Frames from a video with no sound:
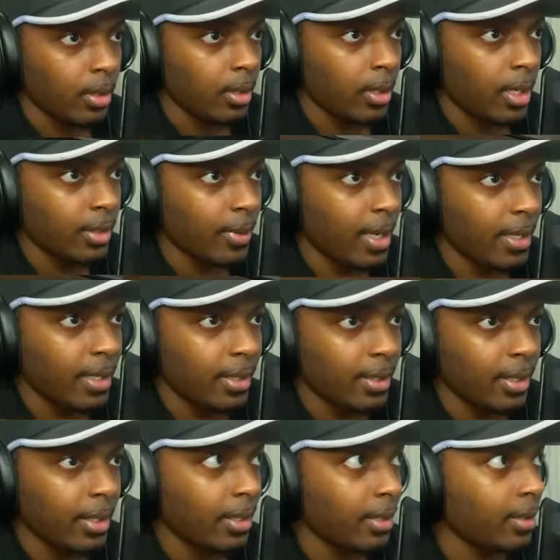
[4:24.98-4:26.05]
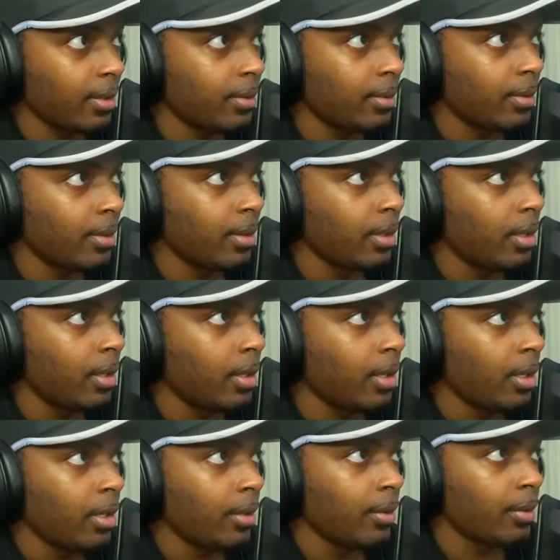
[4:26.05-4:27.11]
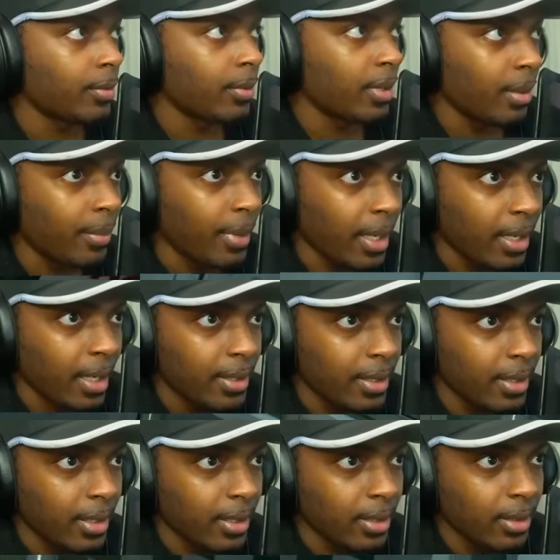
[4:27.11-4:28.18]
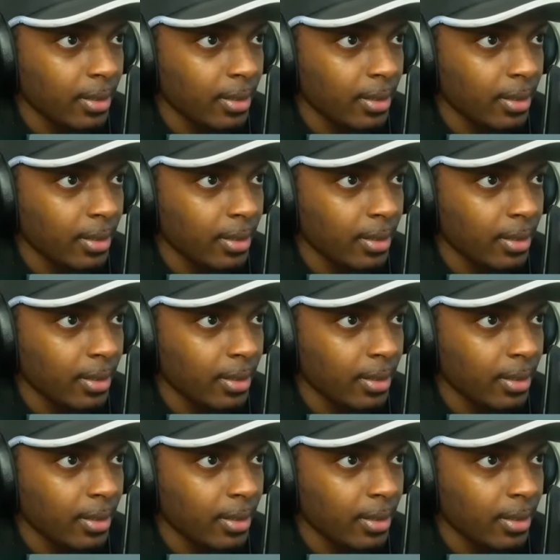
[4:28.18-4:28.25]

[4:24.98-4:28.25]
That's why I didn't think it was really a bad idea